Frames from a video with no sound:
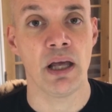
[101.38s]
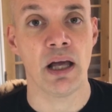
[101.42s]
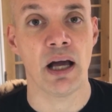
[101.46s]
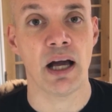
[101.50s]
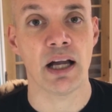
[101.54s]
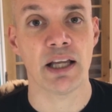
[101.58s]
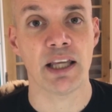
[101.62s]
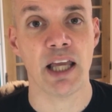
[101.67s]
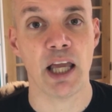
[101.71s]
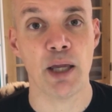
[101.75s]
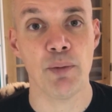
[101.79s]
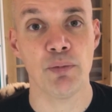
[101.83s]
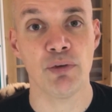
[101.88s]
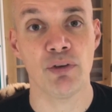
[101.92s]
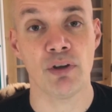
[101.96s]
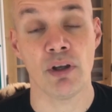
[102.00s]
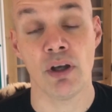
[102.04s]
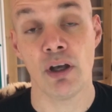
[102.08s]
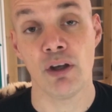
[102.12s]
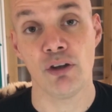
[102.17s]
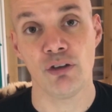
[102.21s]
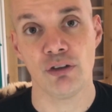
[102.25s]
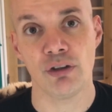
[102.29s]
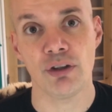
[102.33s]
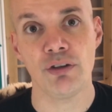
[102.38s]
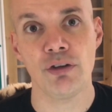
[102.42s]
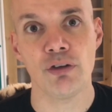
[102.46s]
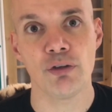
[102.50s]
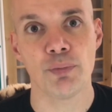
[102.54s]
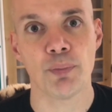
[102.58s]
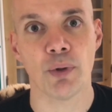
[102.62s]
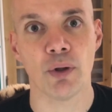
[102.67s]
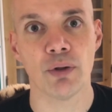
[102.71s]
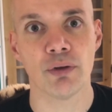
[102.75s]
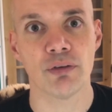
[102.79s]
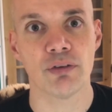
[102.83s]
are games such as
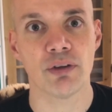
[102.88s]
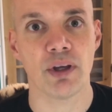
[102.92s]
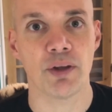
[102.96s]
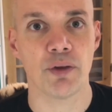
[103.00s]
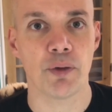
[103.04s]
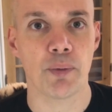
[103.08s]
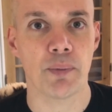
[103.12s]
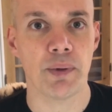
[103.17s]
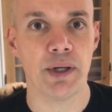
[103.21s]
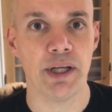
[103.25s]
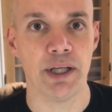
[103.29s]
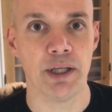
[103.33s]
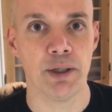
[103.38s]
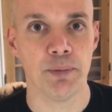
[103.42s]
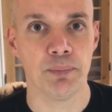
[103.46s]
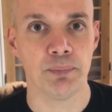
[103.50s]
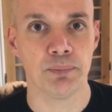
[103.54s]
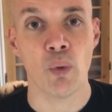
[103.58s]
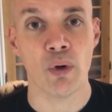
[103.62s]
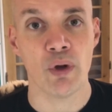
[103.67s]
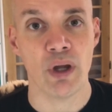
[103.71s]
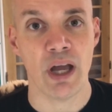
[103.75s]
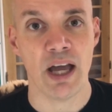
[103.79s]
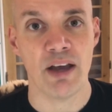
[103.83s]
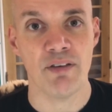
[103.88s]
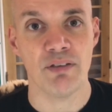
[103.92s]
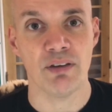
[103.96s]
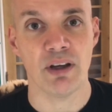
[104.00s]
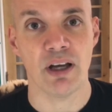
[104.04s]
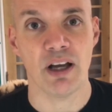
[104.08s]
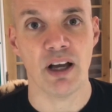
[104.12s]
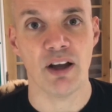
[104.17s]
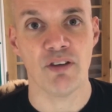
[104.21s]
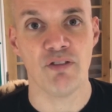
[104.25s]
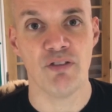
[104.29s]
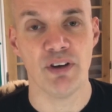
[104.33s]
Baldur's Gate 3, where you have
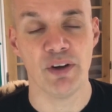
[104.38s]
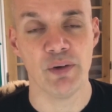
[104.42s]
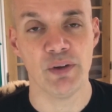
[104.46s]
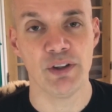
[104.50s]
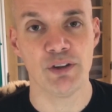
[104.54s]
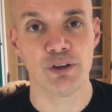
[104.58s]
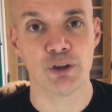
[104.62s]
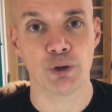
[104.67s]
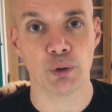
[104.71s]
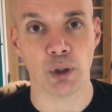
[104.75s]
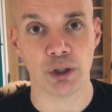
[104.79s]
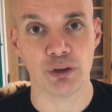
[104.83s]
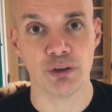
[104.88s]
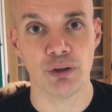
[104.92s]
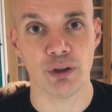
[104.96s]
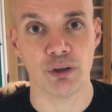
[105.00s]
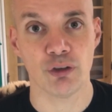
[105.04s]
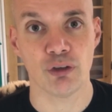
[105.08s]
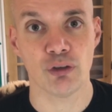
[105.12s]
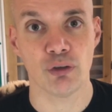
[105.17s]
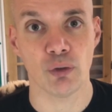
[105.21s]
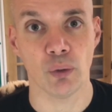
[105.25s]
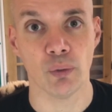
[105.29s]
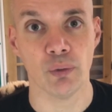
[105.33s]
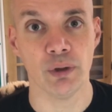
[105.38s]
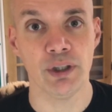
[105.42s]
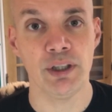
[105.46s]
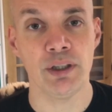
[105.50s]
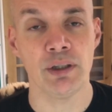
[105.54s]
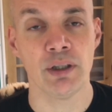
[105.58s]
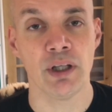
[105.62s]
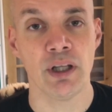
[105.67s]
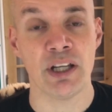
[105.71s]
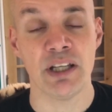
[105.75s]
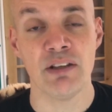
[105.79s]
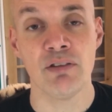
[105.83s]
a very structured story
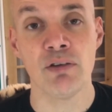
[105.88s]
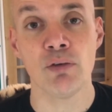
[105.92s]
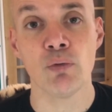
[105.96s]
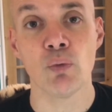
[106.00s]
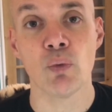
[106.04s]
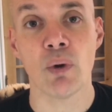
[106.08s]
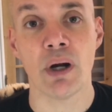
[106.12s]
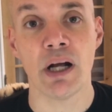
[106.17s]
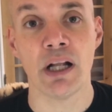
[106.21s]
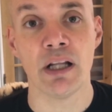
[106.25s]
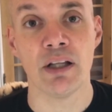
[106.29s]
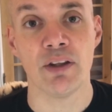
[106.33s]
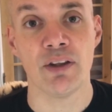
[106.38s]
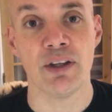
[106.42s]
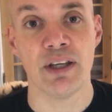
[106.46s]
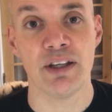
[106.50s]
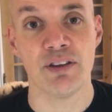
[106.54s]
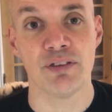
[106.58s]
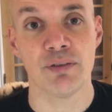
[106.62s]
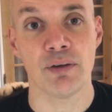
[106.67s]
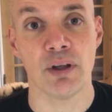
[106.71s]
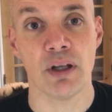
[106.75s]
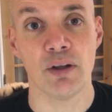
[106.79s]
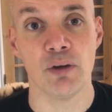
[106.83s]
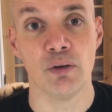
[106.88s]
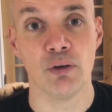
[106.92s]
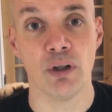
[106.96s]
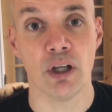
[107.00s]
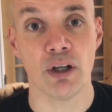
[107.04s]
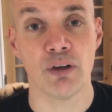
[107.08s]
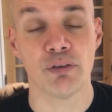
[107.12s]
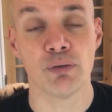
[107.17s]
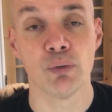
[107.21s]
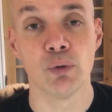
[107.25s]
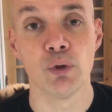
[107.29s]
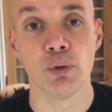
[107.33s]
that even while there's a lot
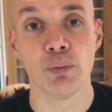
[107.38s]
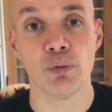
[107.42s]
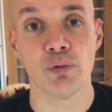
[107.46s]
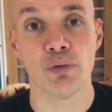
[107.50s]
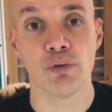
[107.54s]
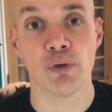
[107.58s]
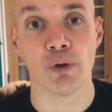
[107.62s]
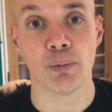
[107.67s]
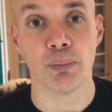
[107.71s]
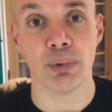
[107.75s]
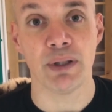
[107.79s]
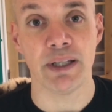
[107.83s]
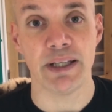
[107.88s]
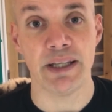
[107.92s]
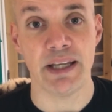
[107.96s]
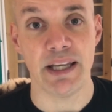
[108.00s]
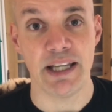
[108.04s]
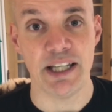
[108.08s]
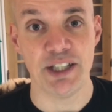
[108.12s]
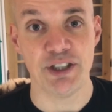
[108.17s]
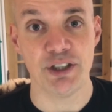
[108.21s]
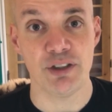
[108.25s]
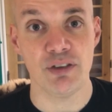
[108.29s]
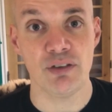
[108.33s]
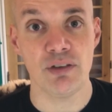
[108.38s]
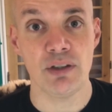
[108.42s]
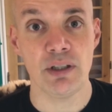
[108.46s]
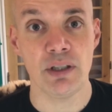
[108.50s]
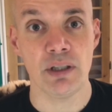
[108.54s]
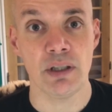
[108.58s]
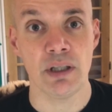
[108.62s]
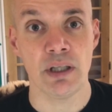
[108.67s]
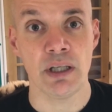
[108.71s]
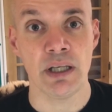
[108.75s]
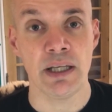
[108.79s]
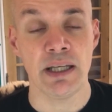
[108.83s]
of room for player agency,
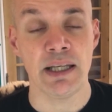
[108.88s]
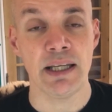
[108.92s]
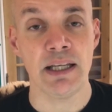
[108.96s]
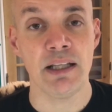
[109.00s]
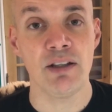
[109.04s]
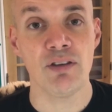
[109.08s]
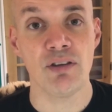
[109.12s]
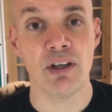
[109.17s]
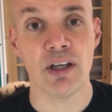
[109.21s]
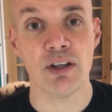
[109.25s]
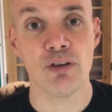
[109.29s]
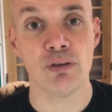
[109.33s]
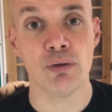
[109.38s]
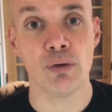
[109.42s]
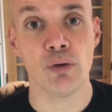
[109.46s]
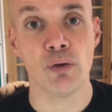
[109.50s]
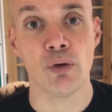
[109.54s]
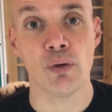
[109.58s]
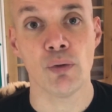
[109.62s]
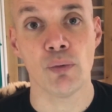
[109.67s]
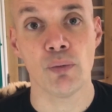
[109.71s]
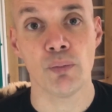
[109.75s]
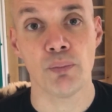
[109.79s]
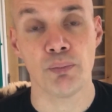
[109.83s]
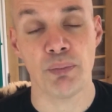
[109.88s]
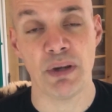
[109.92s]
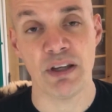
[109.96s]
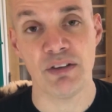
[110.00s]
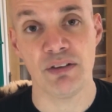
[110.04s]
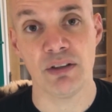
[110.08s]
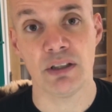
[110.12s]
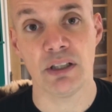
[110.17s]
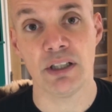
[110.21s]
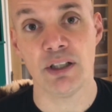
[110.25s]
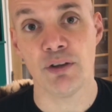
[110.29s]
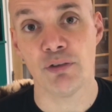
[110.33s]
it takes you
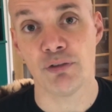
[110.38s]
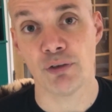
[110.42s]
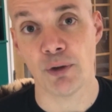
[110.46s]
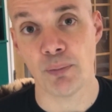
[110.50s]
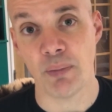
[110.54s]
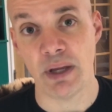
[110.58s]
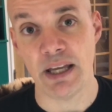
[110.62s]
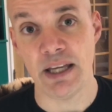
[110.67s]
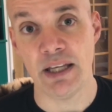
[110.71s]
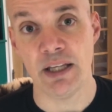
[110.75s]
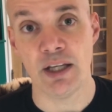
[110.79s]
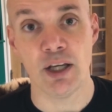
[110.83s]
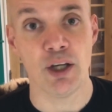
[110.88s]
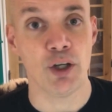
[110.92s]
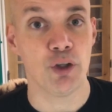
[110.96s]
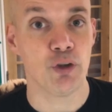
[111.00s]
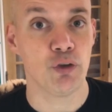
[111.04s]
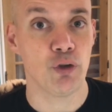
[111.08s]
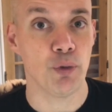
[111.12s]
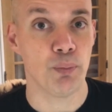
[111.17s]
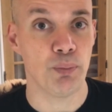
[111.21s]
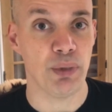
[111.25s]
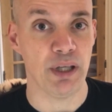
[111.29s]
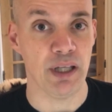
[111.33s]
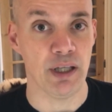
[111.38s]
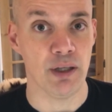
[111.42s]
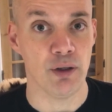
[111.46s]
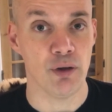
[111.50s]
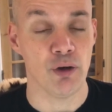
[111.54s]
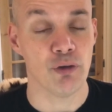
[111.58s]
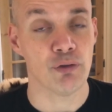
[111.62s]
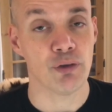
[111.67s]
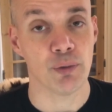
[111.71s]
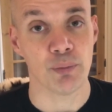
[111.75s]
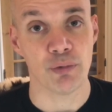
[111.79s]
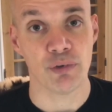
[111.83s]
basically from A to B,
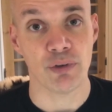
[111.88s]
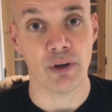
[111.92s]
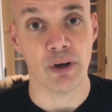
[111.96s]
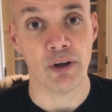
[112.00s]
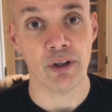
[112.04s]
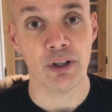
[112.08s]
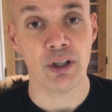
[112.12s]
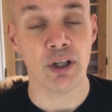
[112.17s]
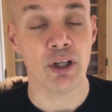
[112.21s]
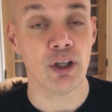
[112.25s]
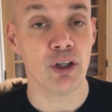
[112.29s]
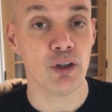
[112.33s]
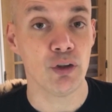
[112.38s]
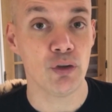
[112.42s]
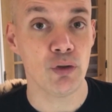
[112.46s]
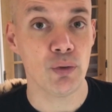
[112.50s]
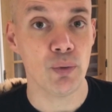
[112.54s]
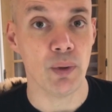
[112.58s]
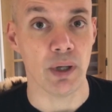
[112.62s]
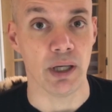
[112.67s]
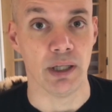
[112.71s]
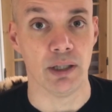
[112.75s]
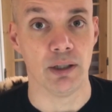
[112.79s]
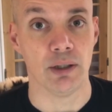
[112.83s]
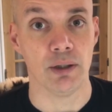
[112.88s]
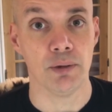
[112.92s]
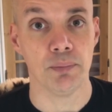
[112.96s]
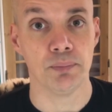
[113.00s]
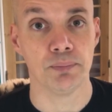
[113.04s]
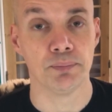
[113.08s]
from start to end.